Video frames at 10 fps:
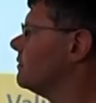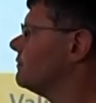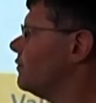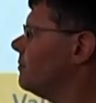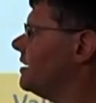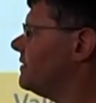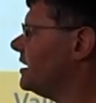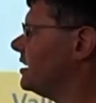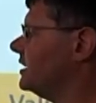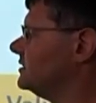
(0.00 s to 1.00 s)
format
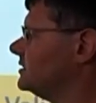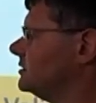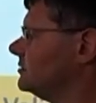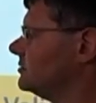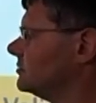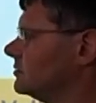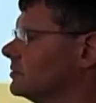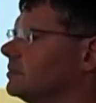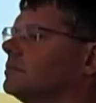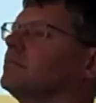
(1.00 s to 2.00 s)
validation,
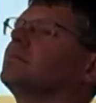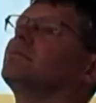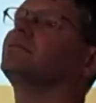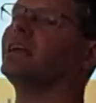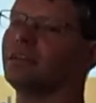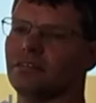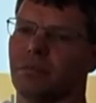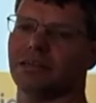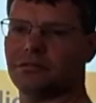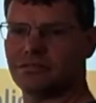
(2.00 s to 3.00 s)
checking to
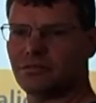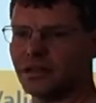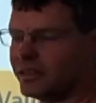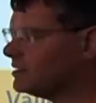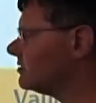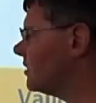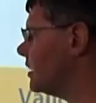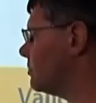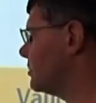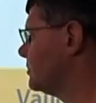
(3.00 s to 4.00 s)
make sure it's the right data type.